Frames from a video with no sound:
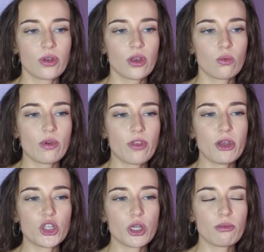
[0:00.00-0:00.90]
with the
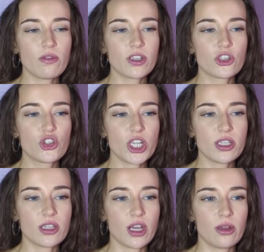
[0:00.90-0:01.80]
bishop moving to
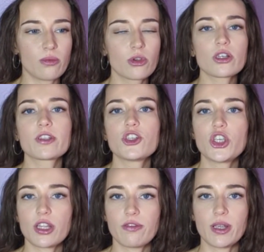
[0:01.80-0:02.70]
g2, because
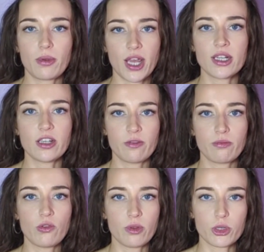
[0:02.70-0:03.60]
obviously g3 with the idea of
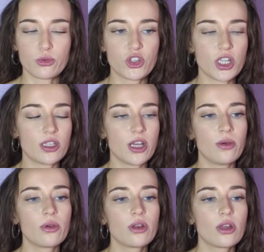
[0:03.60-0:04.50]
moving the bishop to g2,
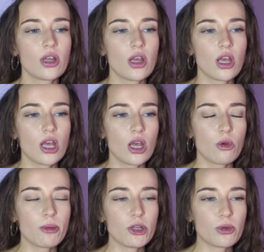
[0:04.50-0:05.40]
with
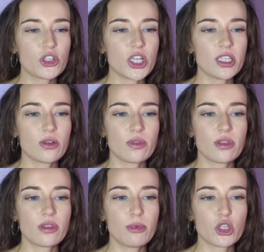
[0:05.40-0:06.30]
the bishop on g2,
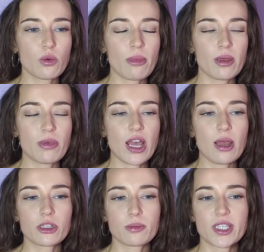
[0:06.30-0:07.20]
the bishop won't be
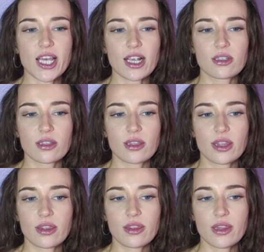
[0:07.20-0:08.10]
able to protect
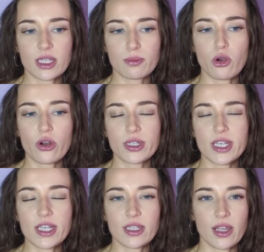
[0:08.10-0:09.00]
this pawn as
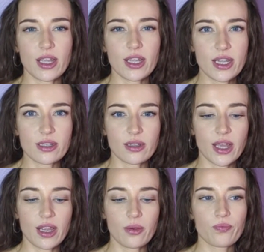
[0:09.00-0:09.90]

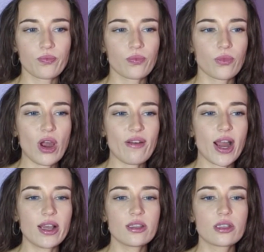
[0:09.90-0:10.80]
easily.
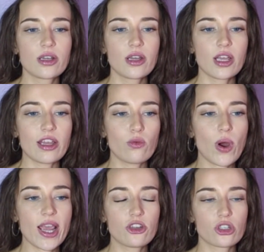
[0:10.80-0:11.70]
Whereas if
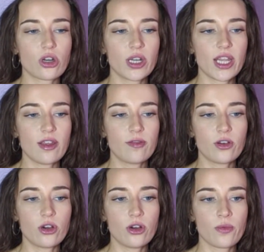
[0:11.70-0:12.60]
white had just gone
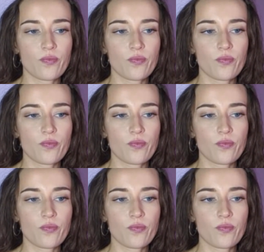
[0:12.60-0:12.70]
e4,